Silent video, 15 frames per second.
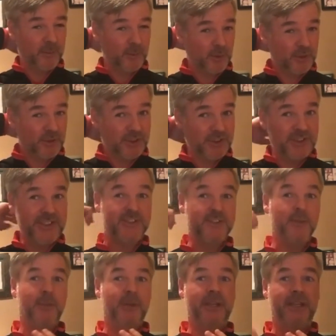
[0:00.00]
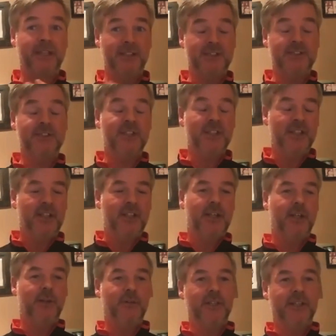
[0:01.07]
But once you see somebody else,
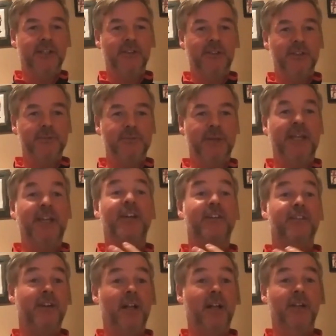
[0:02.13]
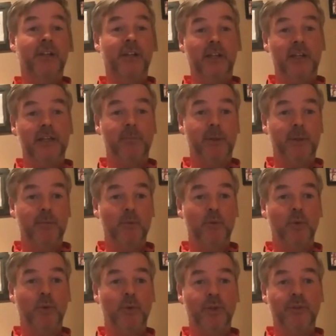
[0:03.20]
it really does make you evaluate a little bit
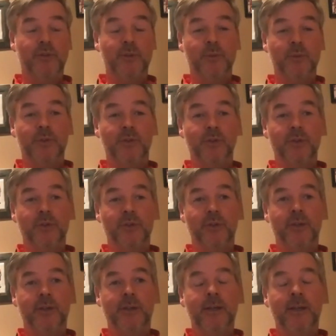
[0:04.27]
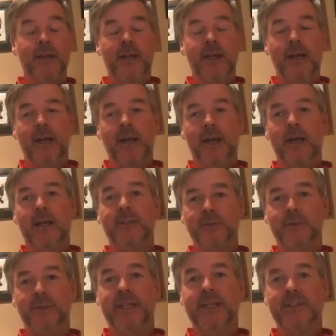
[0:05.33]
more what you're doing. And
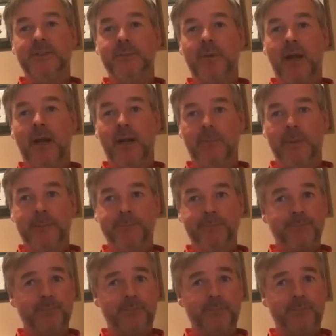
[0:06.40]
so he inspired me.